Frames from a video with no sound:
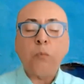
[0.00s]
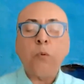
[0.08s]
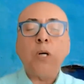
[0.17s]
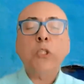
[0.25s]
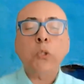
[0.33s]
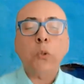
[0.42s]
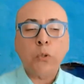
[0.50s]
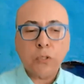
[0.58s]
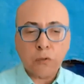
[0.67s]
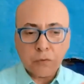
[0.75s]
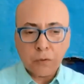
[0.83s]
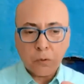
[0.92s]
what, what
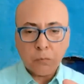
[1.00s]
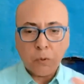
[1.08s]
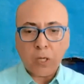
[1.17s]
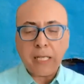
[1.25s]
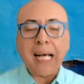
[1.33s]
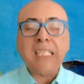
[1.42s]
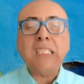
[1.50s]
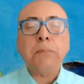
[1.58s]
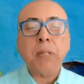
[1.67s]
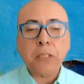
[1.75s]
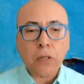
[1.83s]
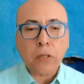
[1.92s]
sort of or what
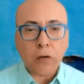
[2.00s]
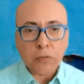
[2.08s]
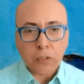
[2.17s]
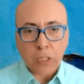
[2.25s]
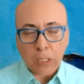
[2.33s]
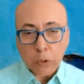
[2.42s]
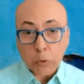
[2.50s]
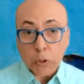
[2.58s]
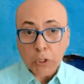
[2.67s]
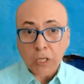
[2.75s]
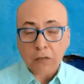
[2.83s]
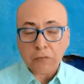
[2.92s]
aspect of uh,
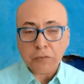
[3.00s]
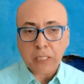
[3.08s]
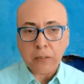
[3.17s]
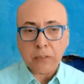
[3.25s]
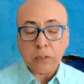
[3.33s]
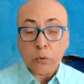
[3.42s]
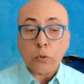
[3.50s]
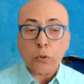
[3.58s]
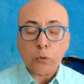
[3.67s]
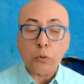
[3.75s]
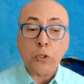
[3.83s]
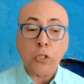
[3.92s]
good life they the
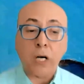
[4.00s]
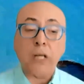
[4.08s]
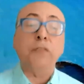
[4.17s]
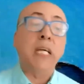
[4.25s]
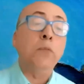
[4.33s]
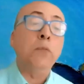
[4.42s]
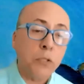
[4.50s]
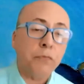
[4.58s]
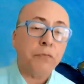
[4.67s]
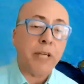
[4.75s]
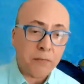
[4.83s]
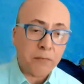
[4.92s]
good, good life they would
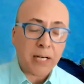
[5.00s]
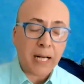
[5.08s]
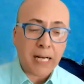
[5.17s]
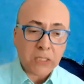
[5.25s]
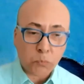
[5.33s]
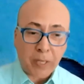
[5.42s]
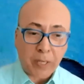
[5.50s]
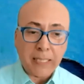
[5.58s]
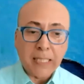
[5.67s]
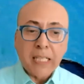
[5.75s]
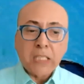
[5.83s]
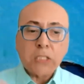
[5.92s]
favor as
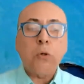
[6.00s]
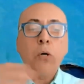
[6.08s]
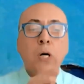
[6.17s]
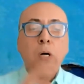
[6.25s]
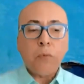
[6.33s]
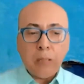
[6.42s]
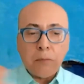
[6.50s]
well. So